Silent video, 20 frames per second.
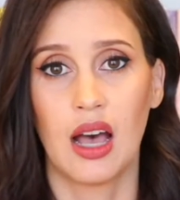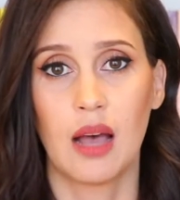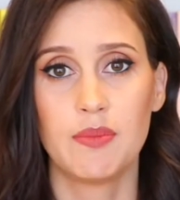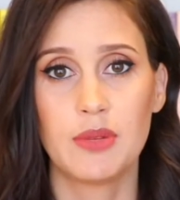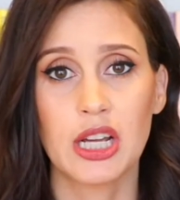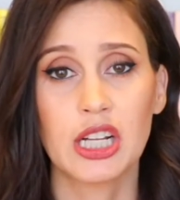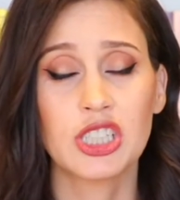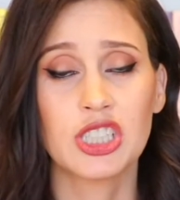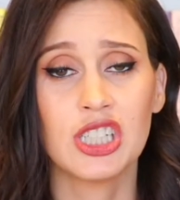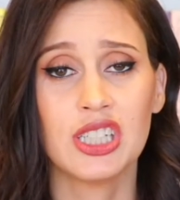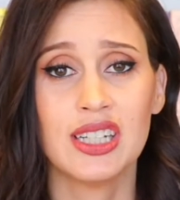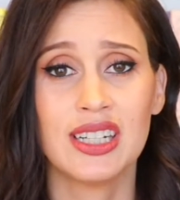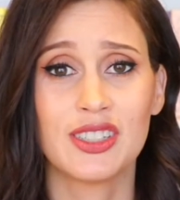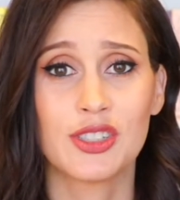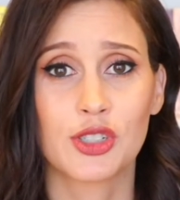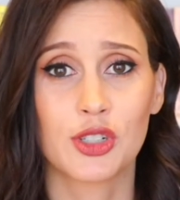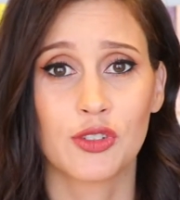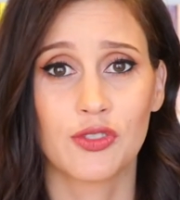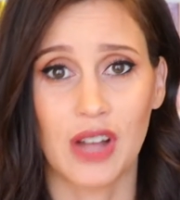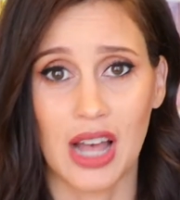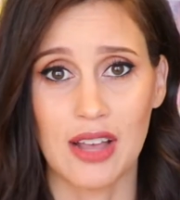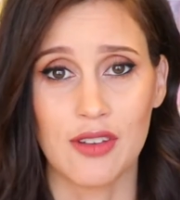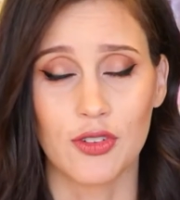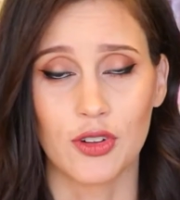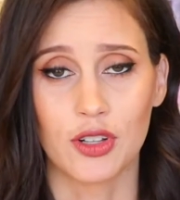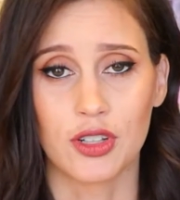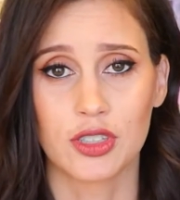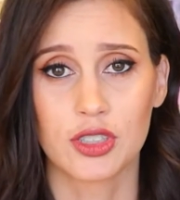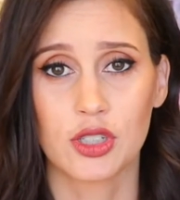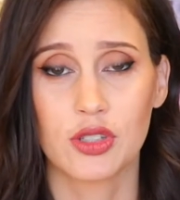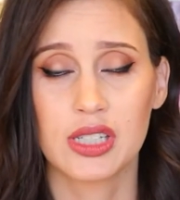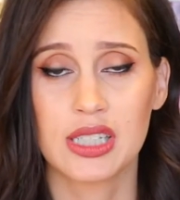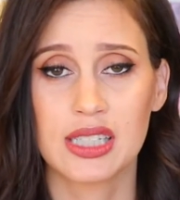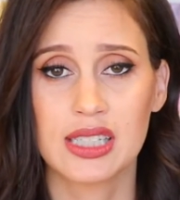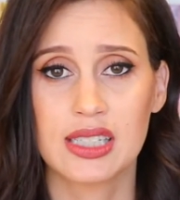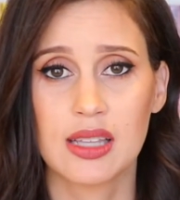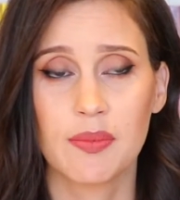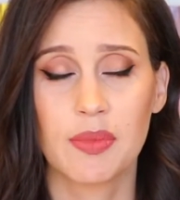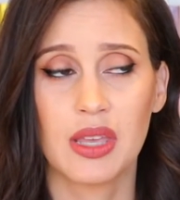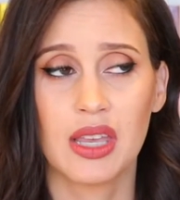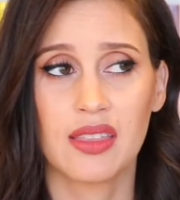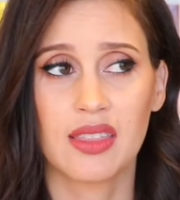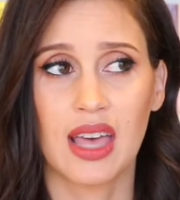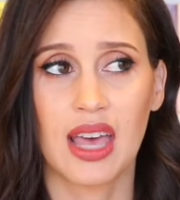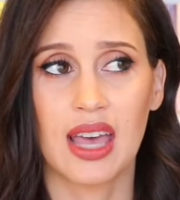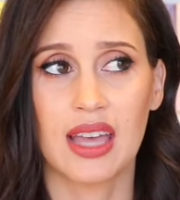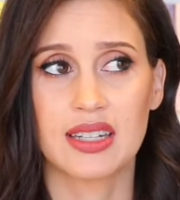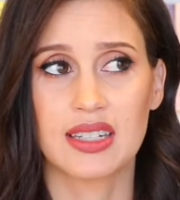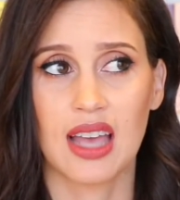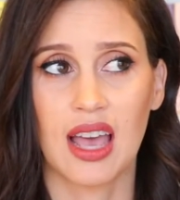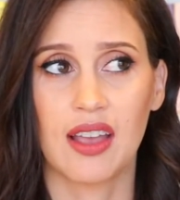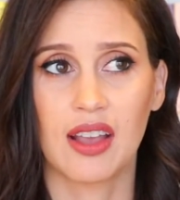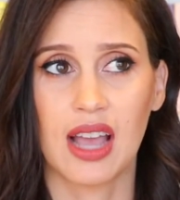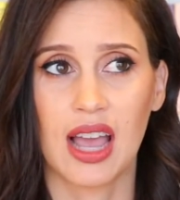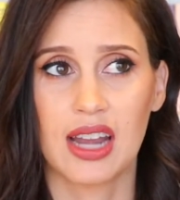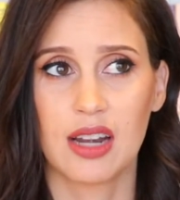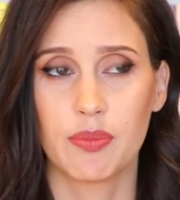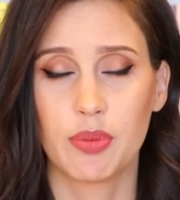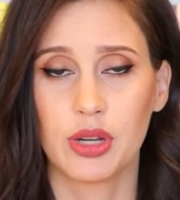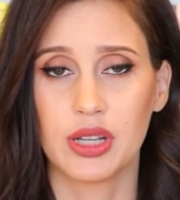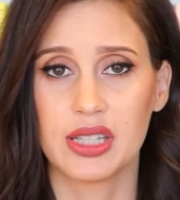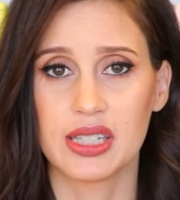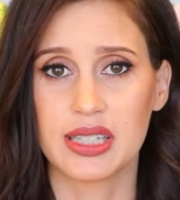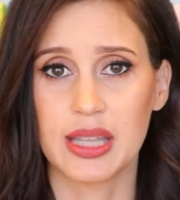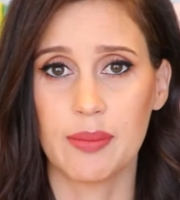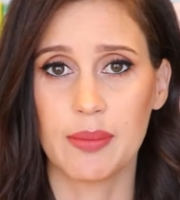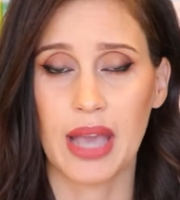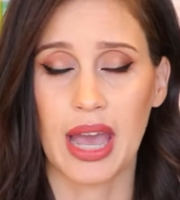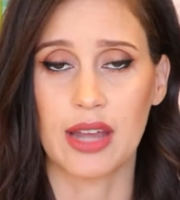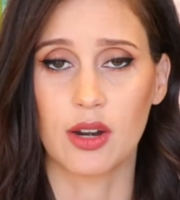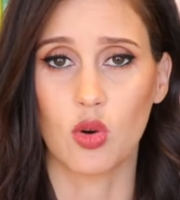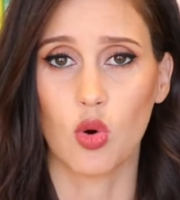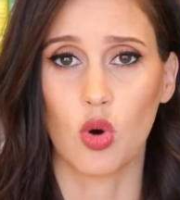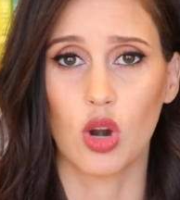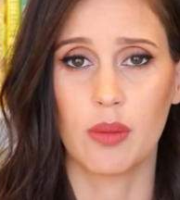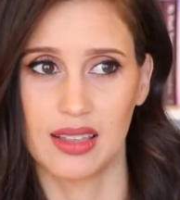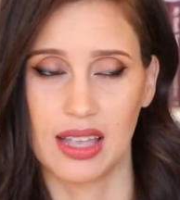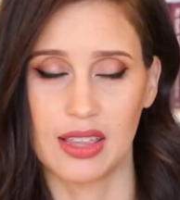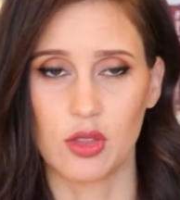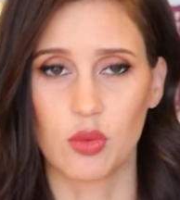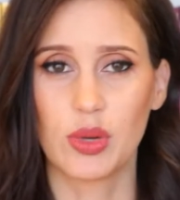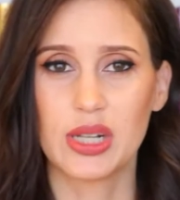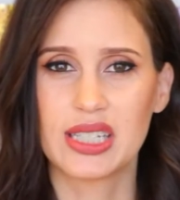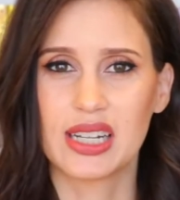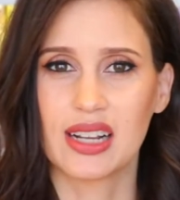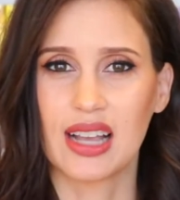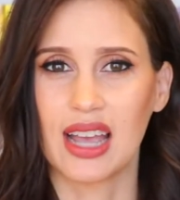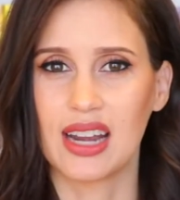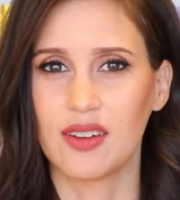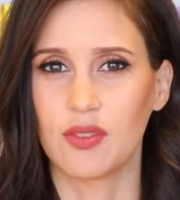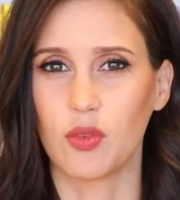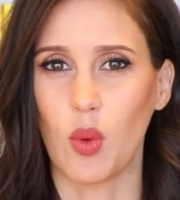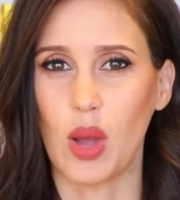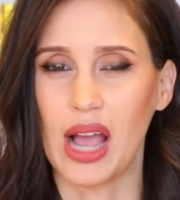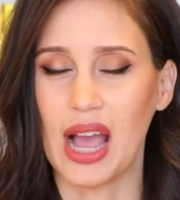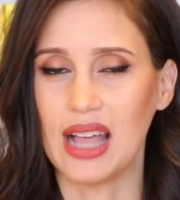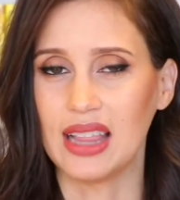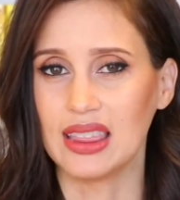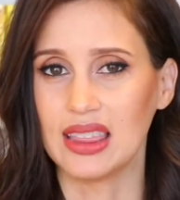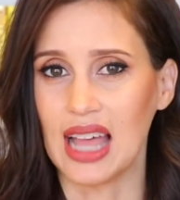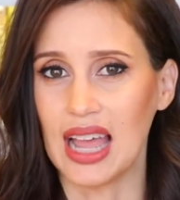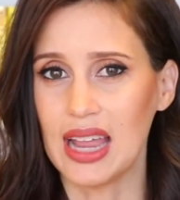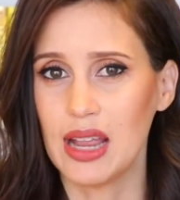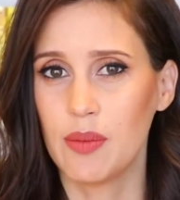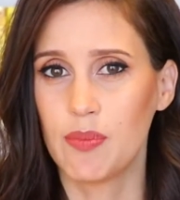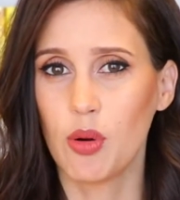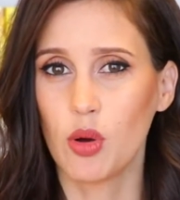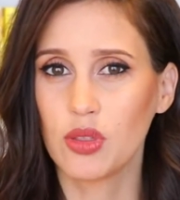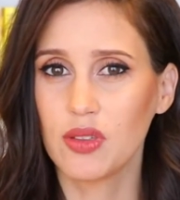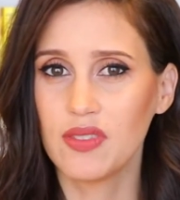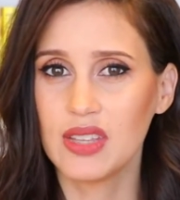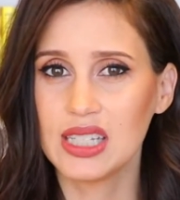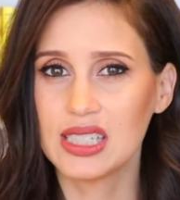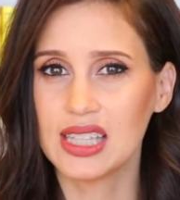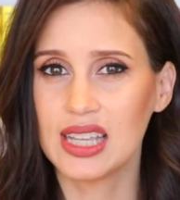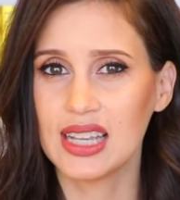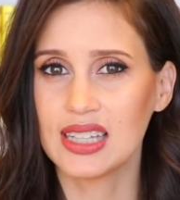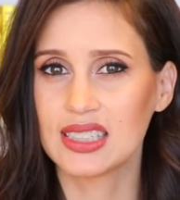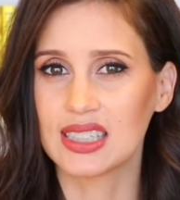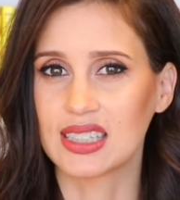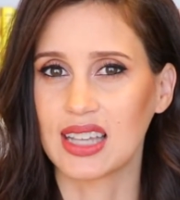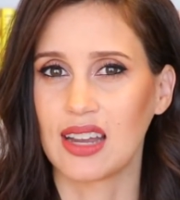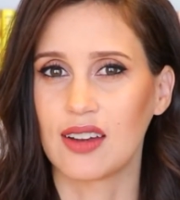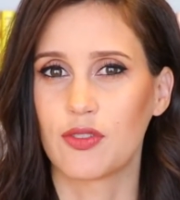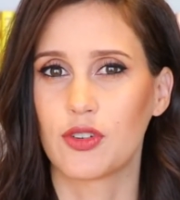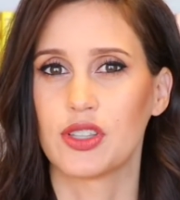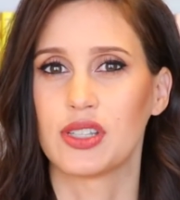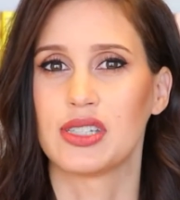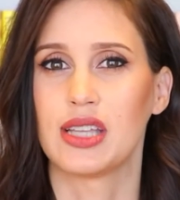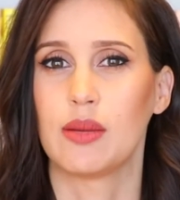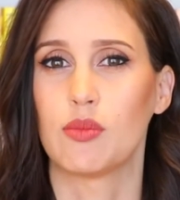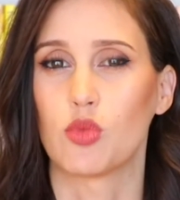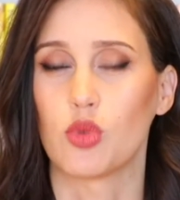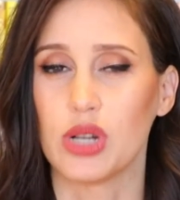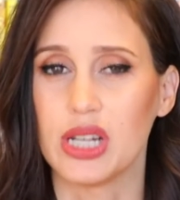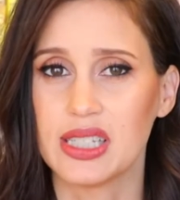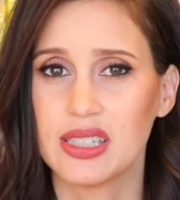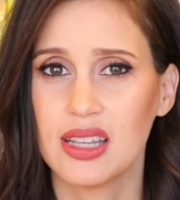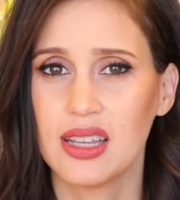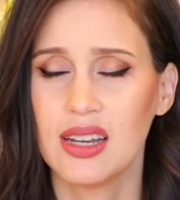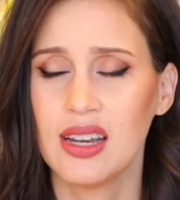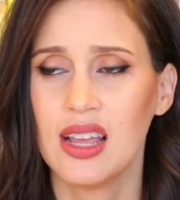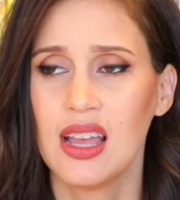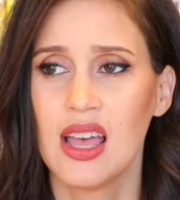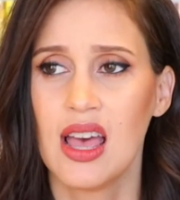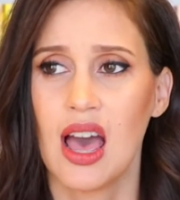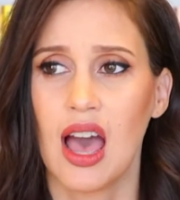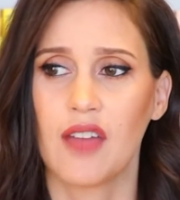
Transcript: Abduction and survival. So this is something that I kind of put in the same category, and the reason kind of why I like both of these things is kind of for the same reason.